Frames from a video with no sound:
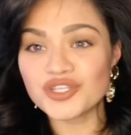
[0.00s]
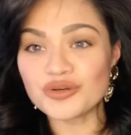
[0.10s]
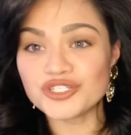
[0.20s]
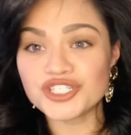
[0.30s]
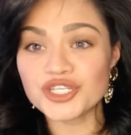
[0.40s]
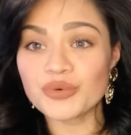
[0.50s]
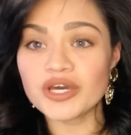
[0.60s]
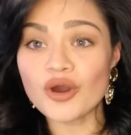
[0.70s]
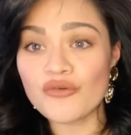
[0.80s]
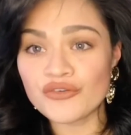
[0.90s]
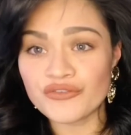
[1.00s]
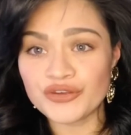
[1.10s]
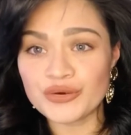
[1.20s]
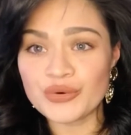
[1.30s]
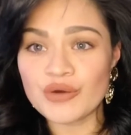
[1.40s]
just a quick
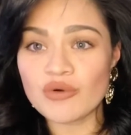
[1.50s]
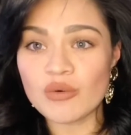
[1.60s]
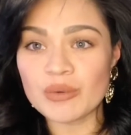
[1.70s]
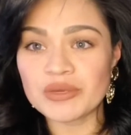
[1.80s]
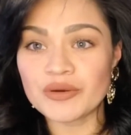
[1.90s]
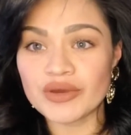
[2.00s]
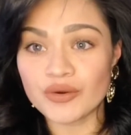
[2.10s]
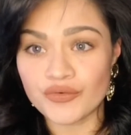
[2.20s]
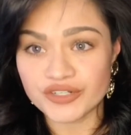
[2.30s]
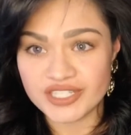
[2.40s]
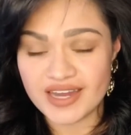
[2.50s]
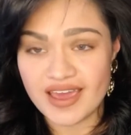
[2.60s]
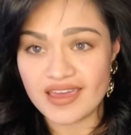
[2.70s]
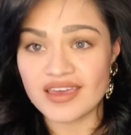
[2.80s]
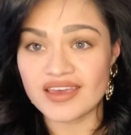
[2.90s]
overview of what we'll be going over
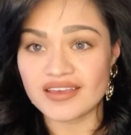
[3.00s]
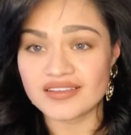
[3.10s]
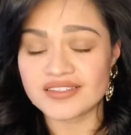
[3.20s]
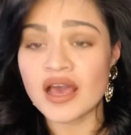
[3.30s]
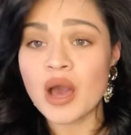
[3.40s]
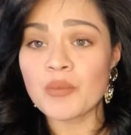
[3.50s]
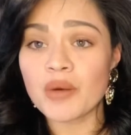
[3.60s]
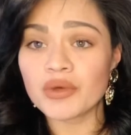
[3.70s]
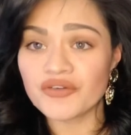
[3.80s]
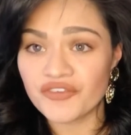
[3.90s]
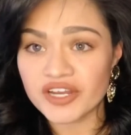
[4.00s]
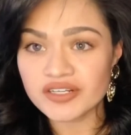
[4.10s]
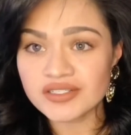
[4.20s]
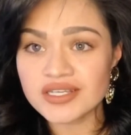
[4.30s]
today is public affairs,